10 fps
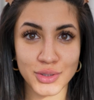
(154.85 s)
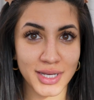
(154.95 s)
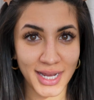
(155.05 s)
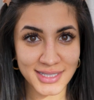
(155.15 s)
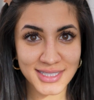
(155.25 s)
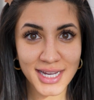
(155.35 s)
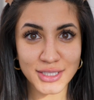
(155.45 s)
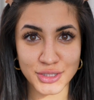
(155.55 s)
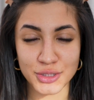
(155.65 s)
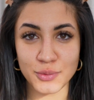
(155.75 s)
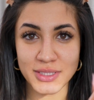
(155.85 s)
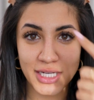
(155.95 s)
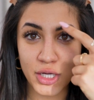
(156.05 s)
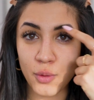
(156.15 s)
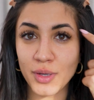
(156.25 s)
the next thing I do is
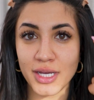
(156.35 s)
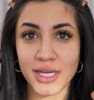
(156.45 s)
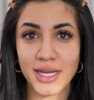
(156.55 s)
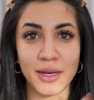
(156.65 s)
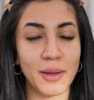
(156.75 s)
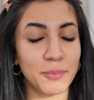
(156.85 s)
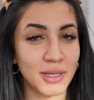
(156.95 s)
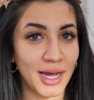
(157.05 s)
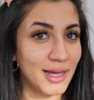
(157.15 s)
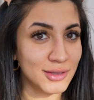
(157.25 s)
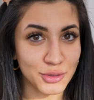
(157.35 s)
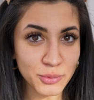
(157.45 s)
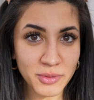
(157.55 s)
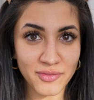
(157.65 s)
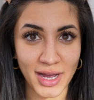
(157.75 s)
I go in and apply a
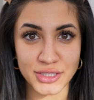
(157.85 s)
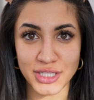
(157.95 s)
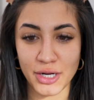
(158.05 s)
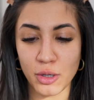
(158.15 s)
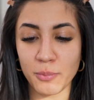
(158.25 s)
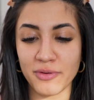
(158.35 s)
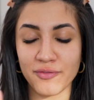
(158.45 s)
little bit of eyeshadow, but